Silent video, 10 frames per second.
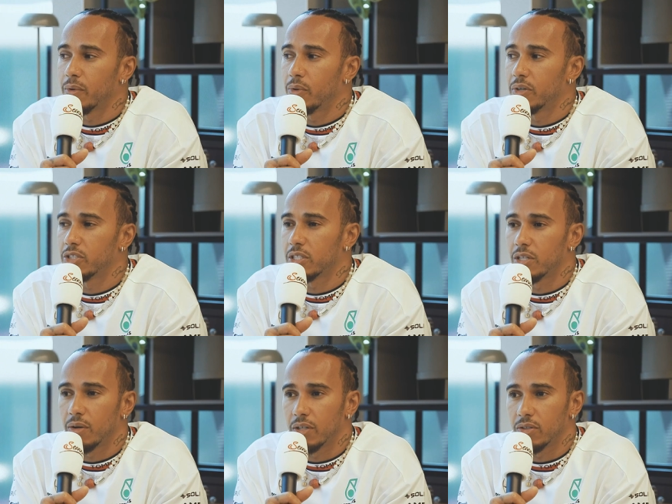always just
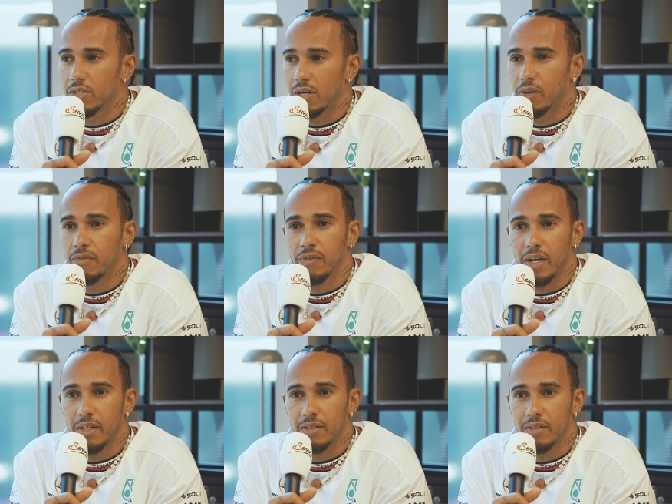knowing yourself
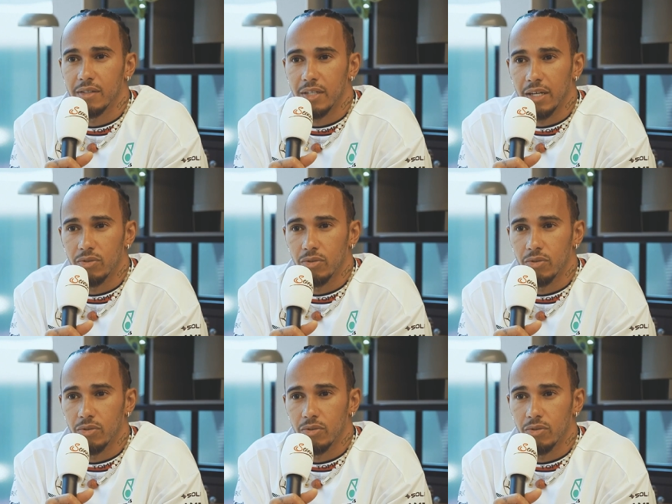and staying